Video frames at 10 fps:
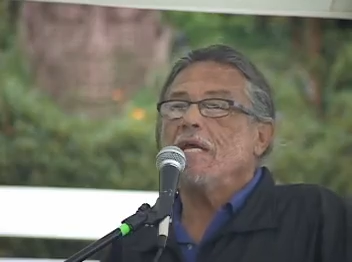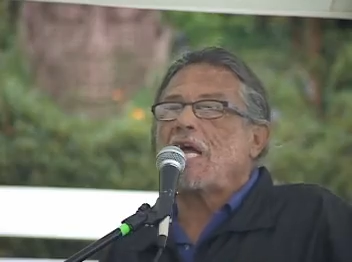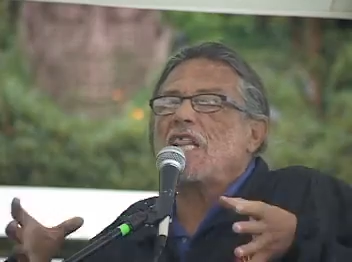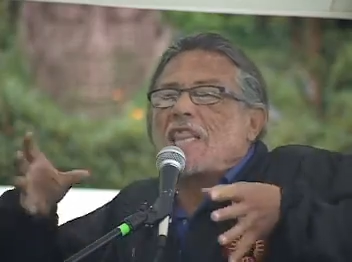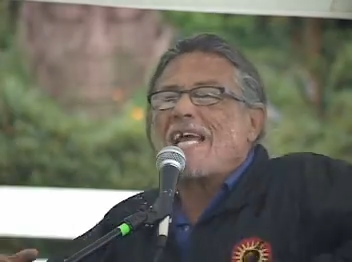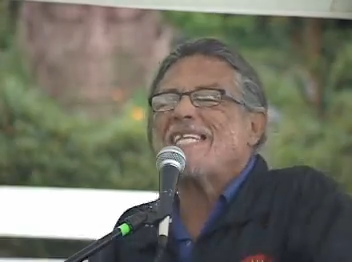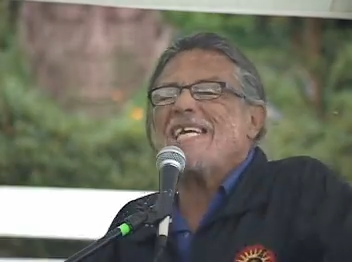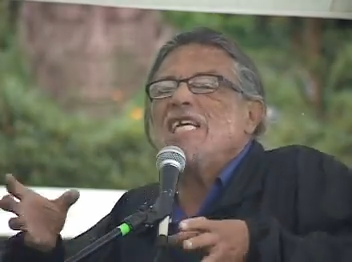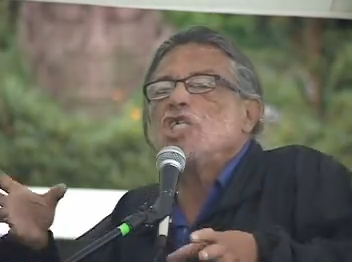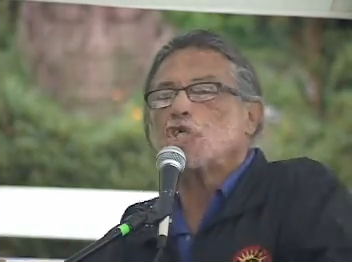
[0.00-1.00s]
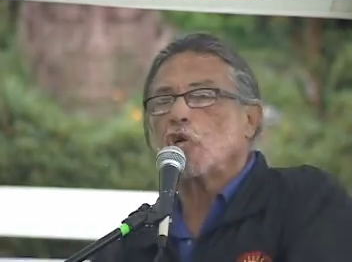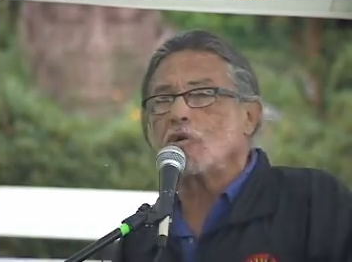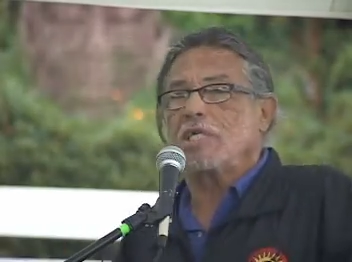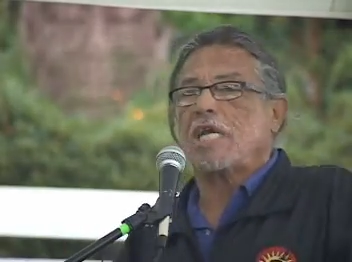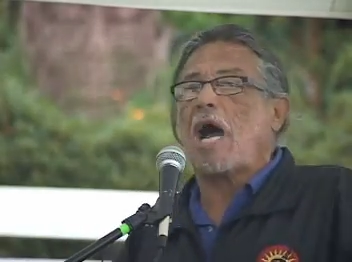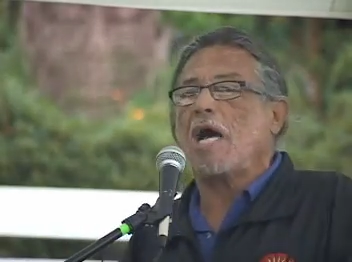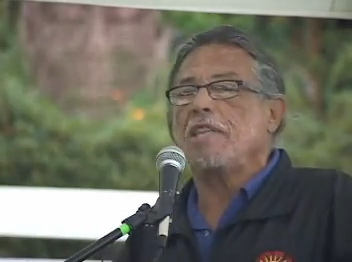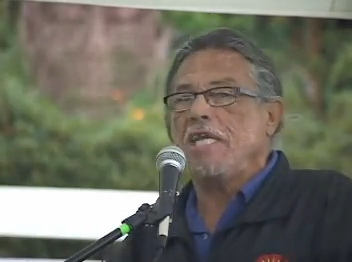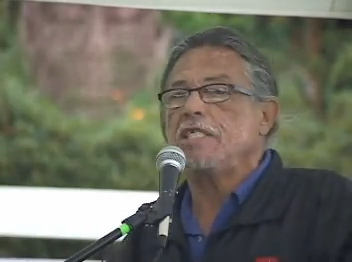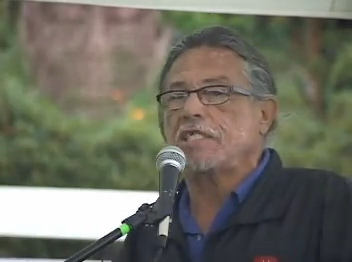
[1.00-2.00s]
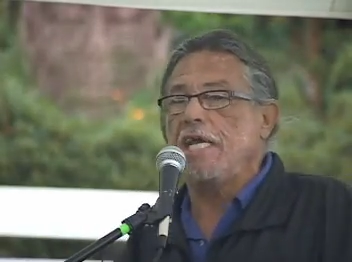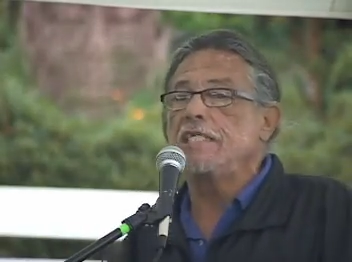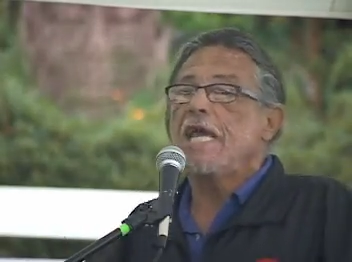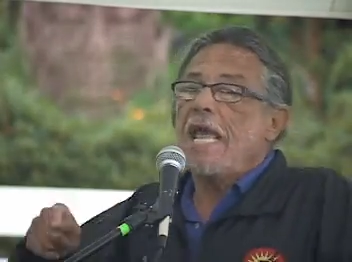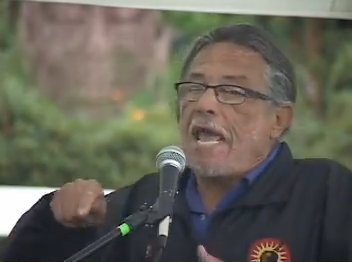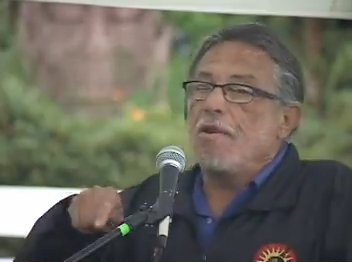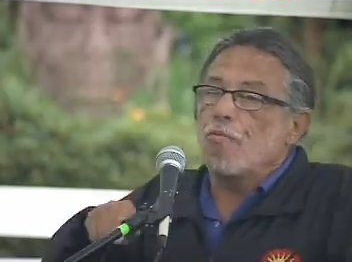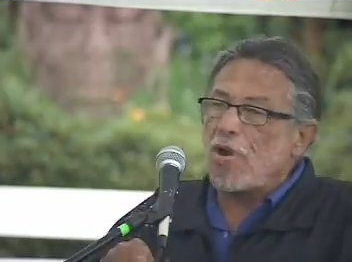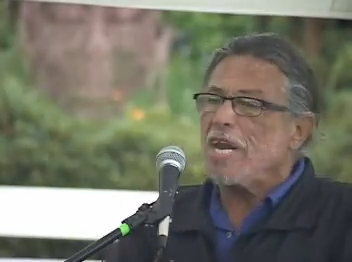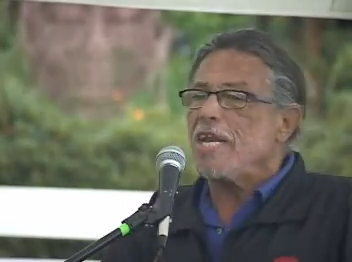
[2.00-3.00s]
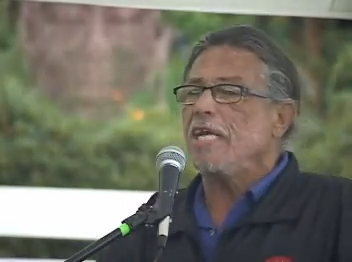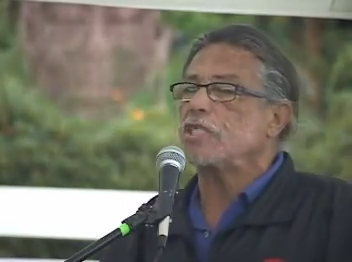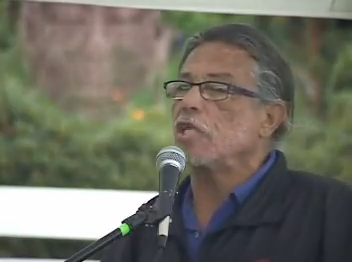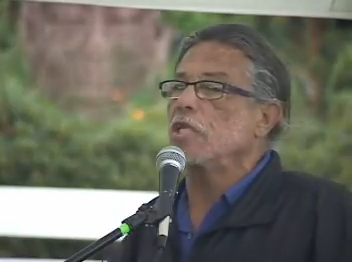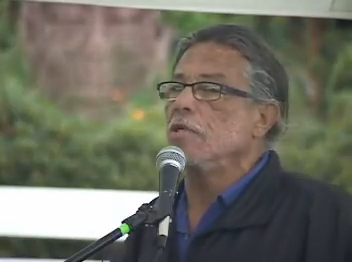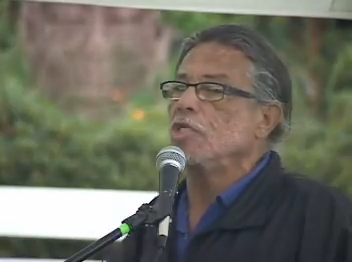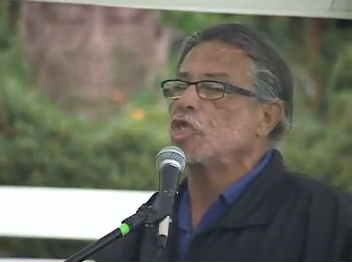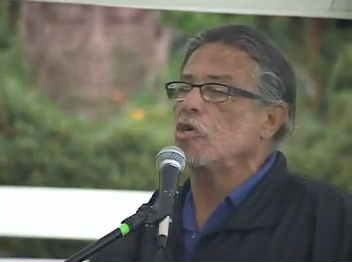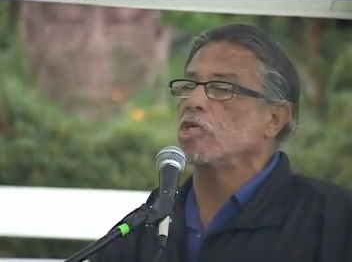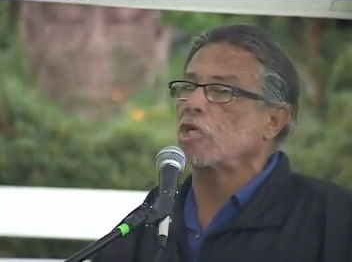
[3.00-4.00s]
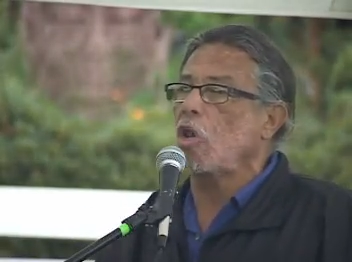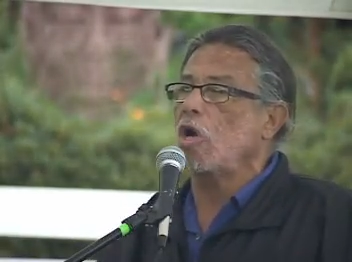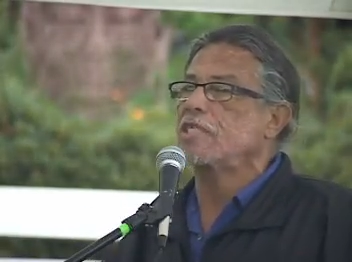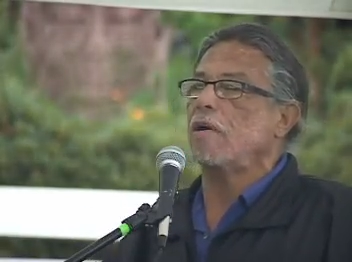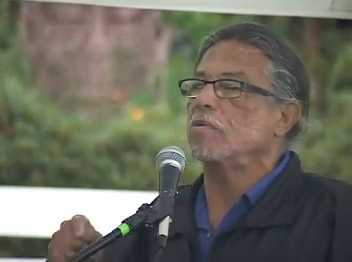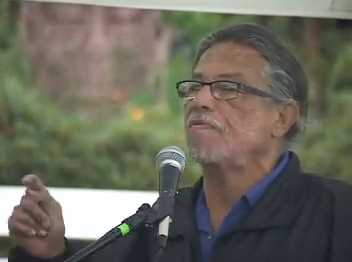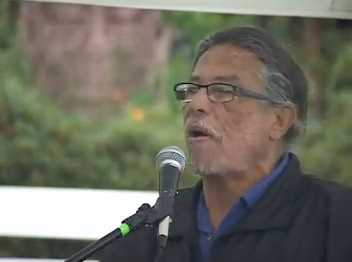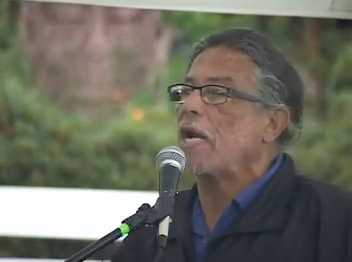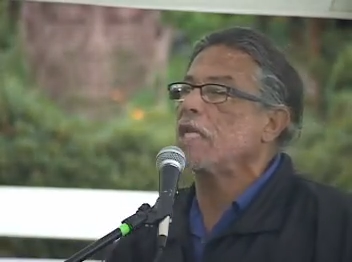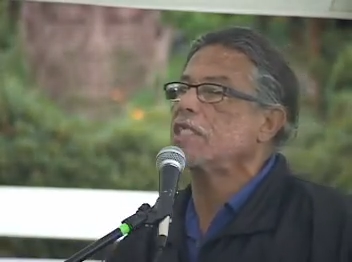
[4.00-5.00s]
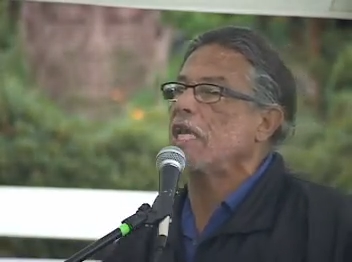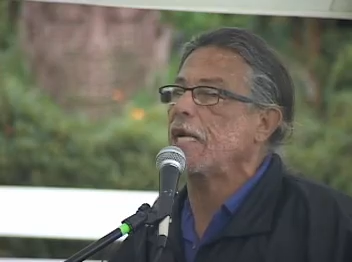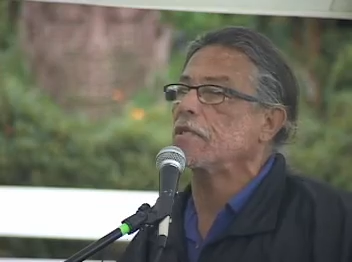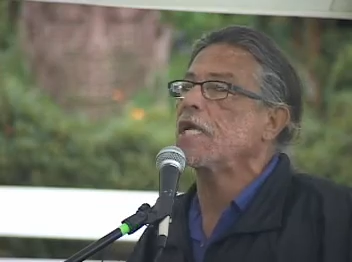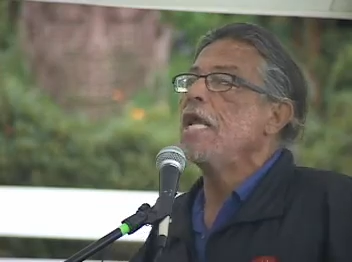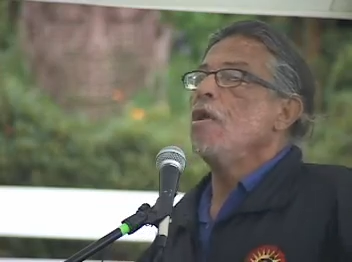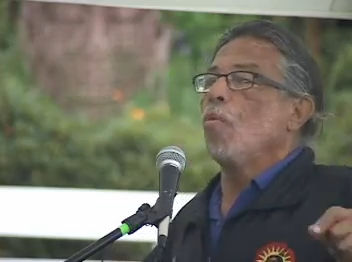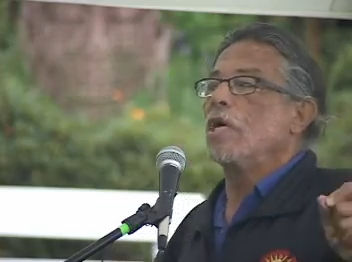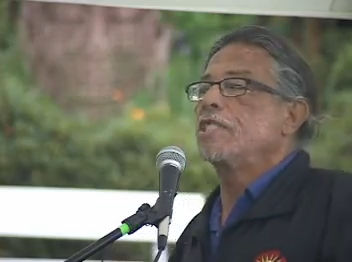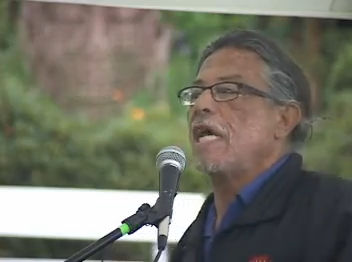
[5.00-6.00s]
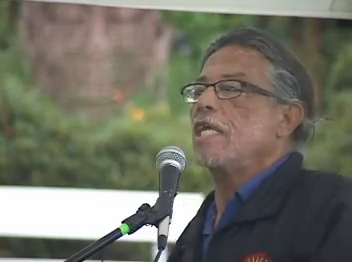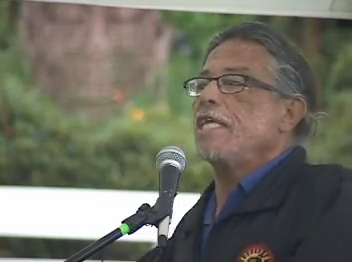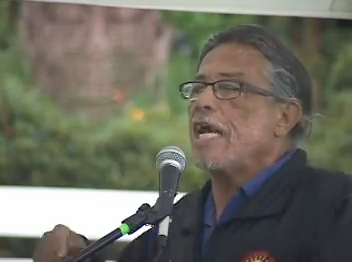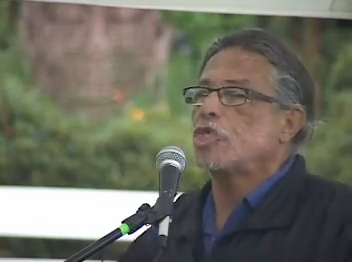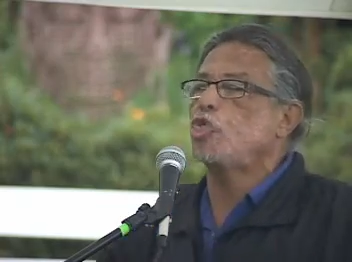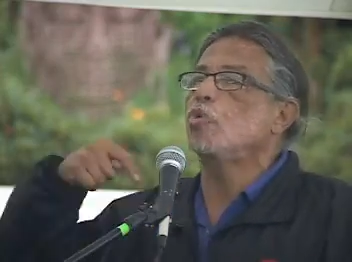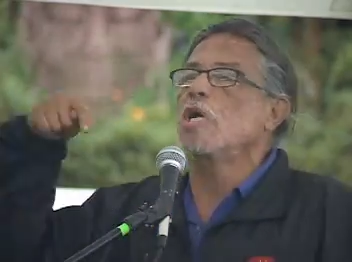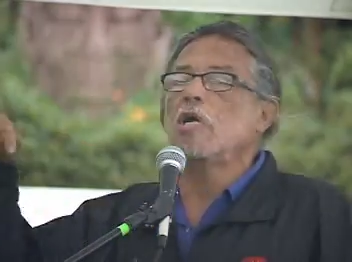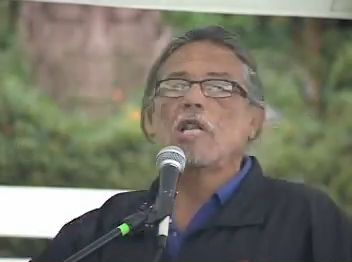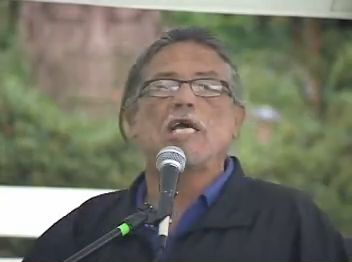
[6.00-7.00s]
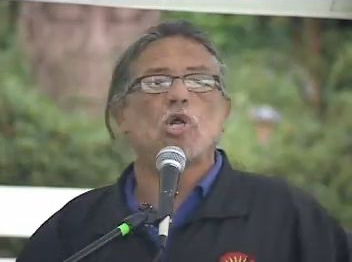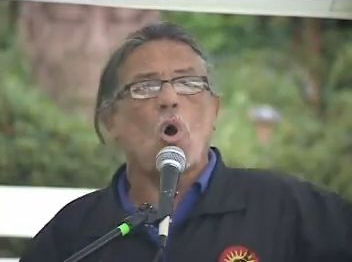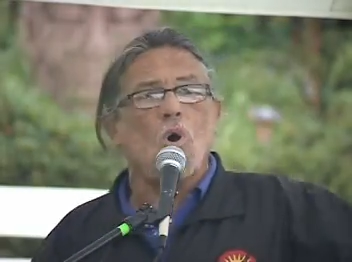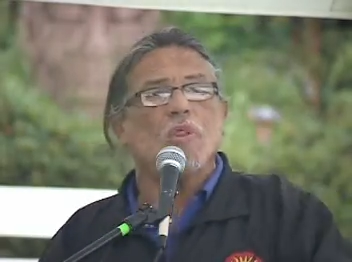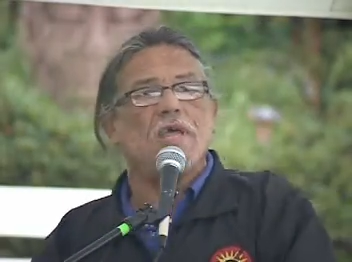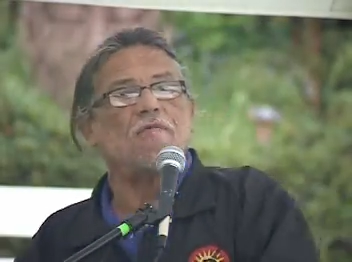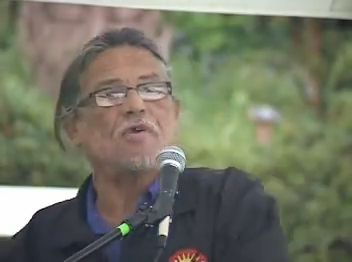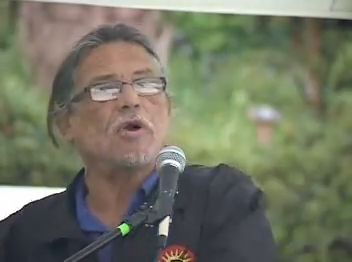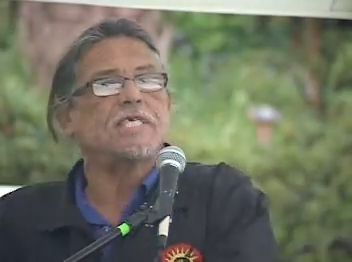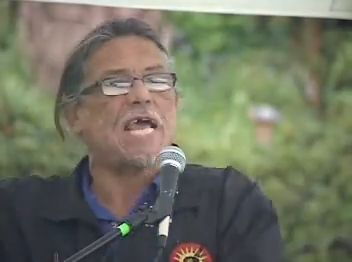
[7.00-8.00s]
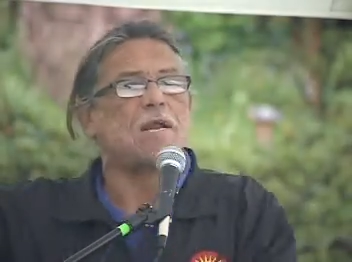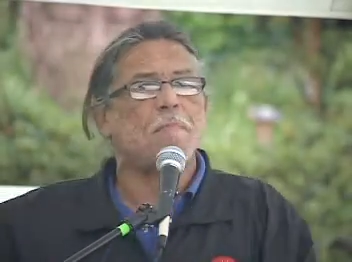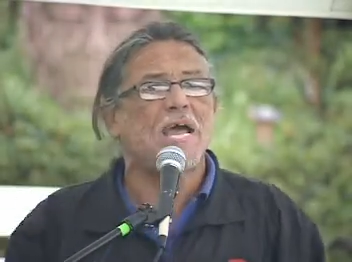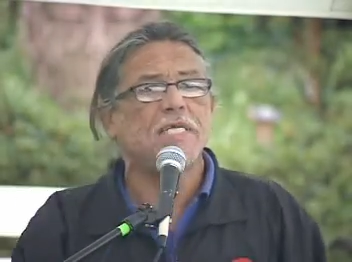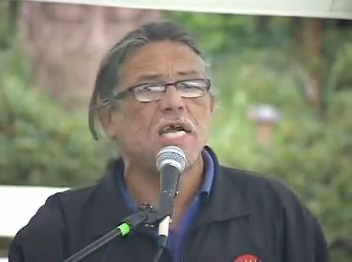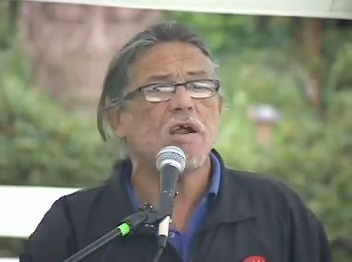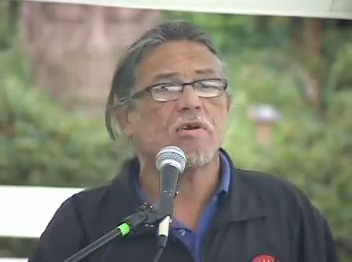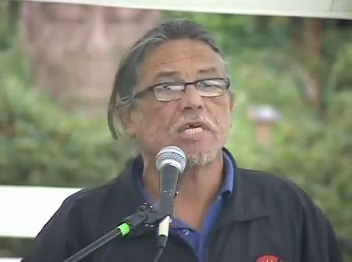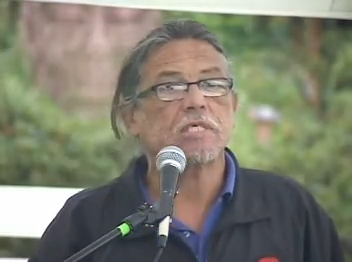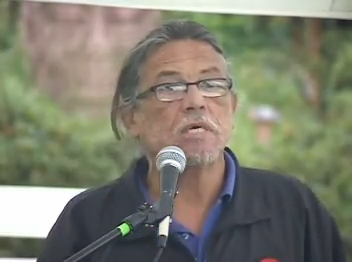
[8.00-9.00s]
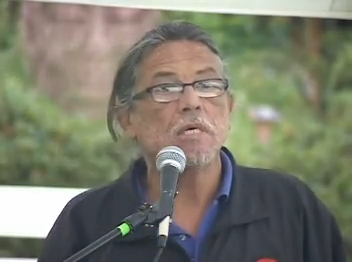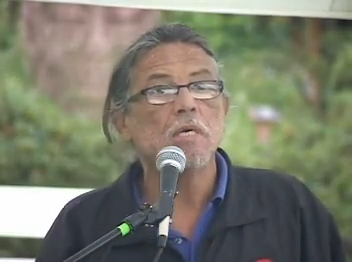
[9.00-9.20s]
collect insurance on these things. And written into the insurance clause that was finally settled was that, yes, you can collect only if you're attacked by a terrorist.